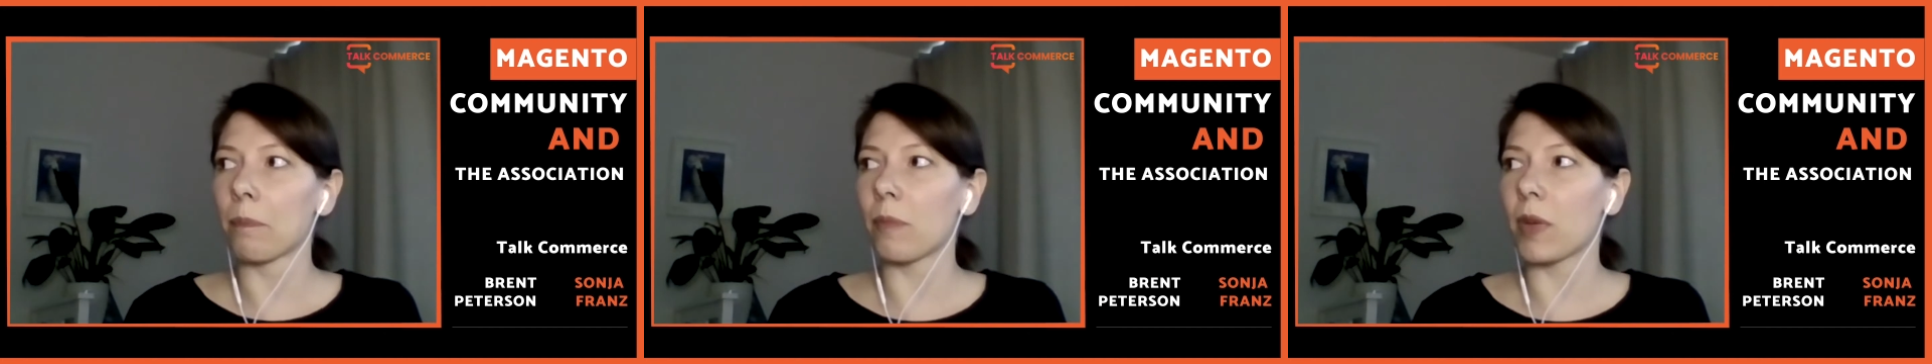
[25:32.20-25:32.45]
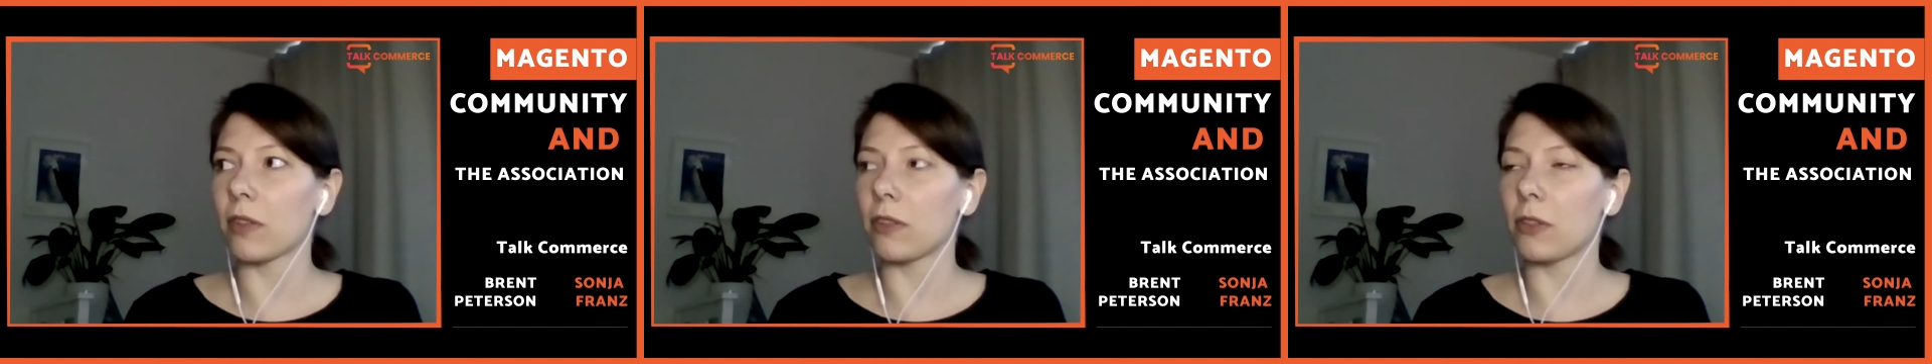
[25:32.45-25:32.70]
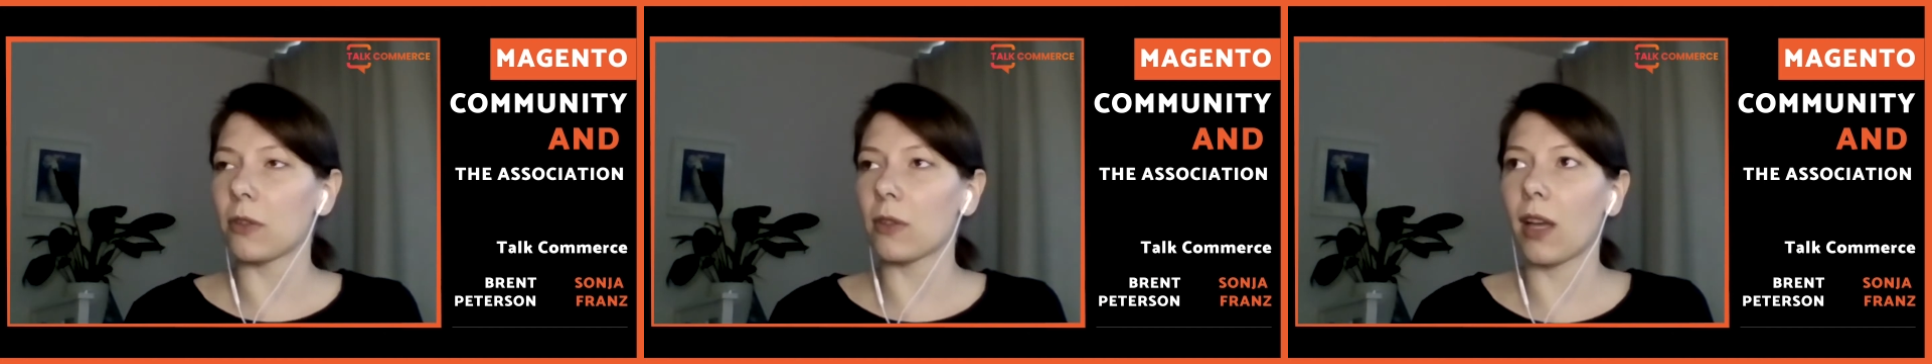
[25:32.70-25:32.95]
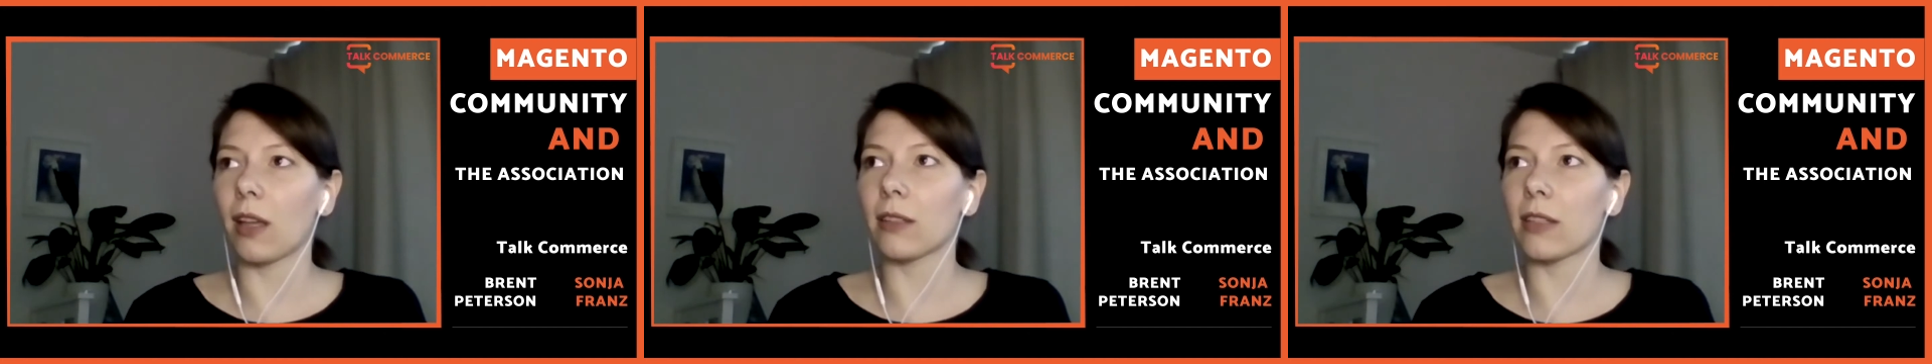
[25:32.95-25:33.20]
but you
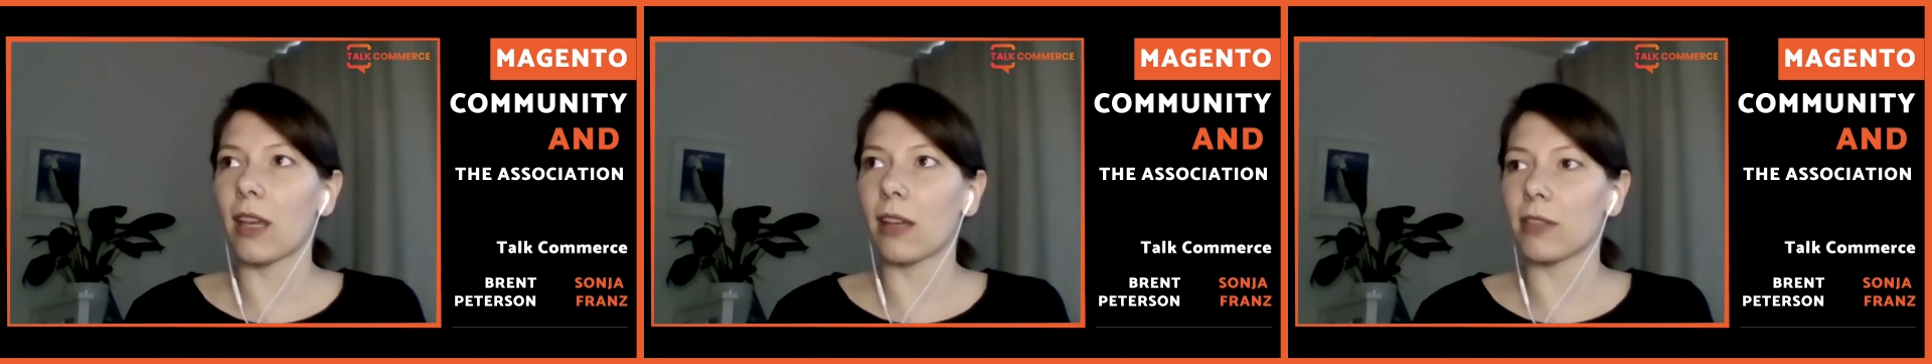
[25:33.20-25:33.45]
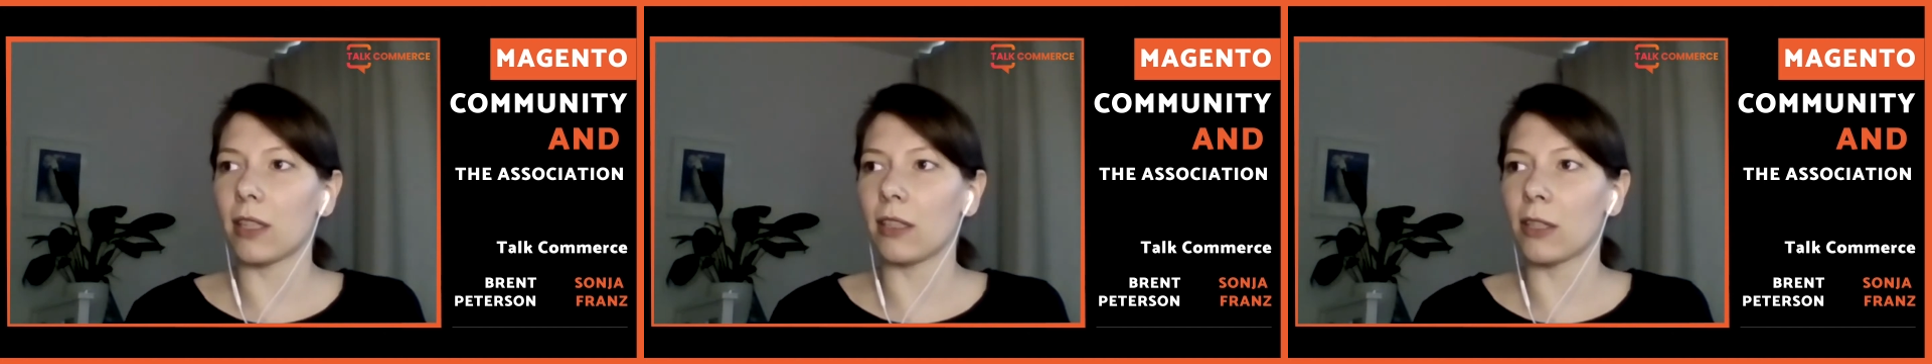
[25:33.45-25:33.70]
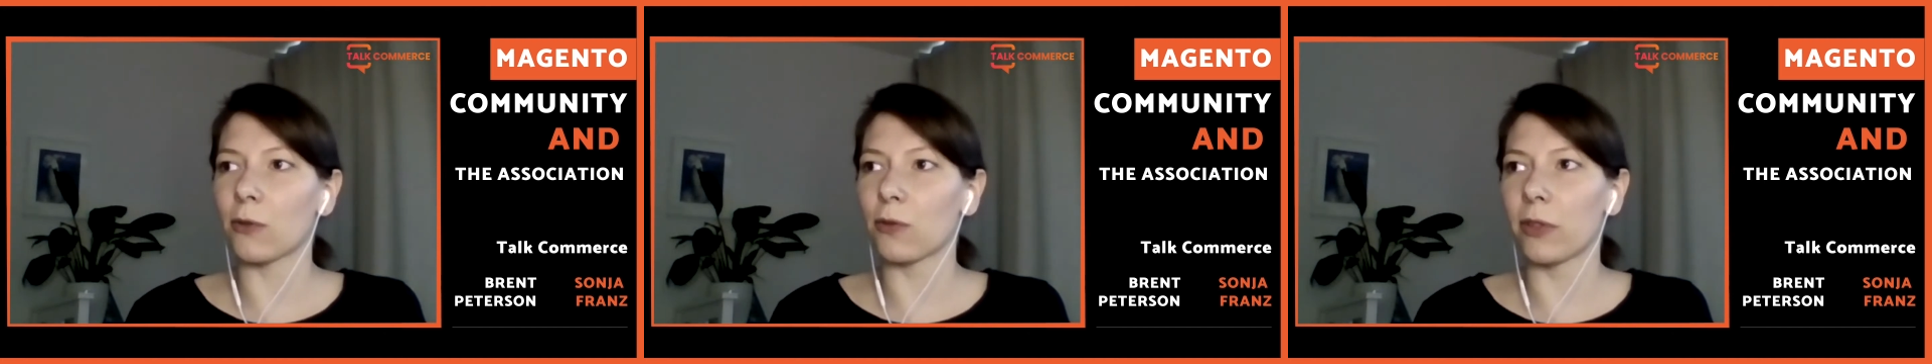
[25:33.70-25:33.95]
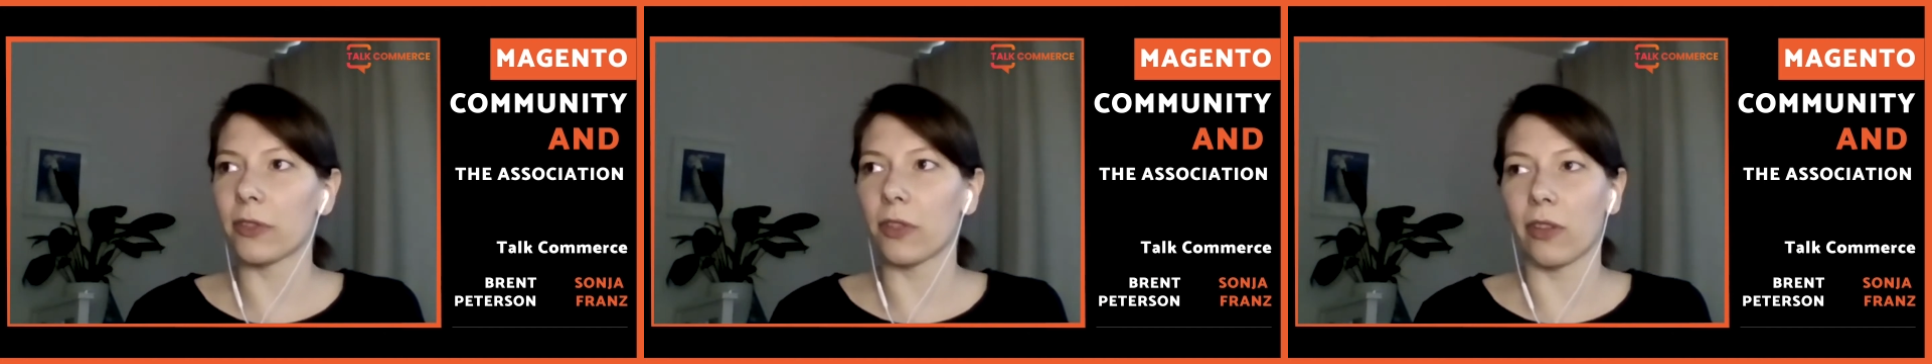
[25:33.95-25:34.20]
can't have any
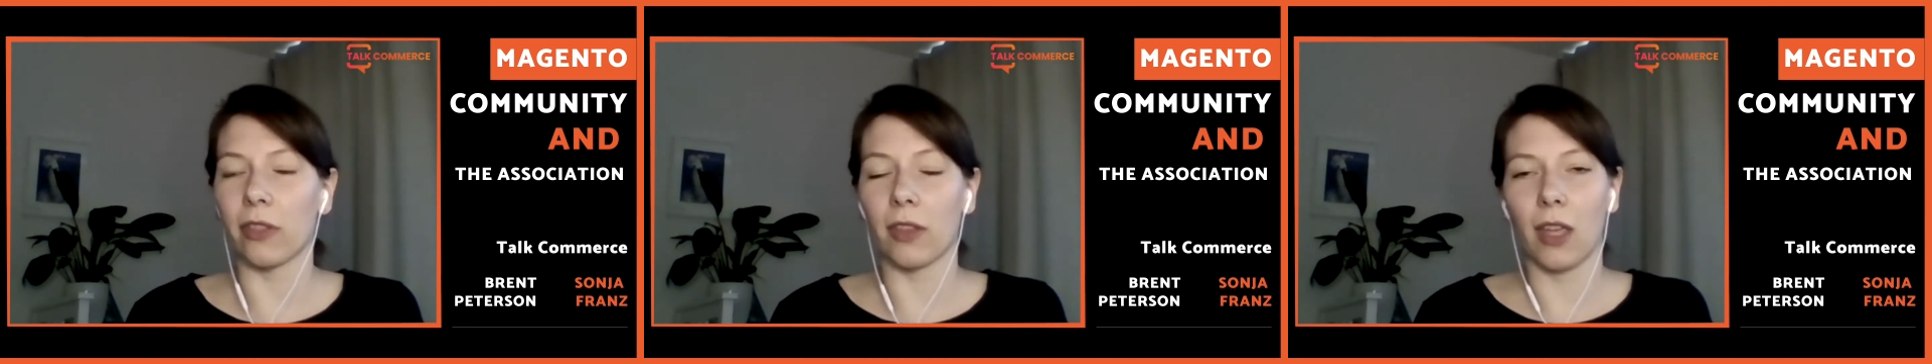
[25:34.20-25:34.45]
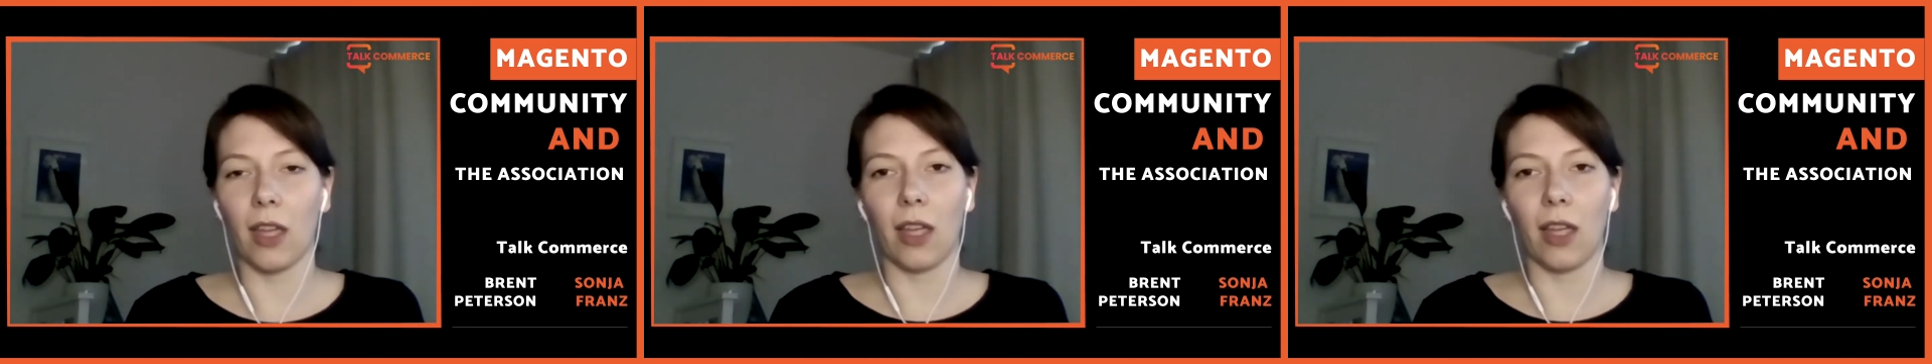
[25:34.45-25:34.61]
influence on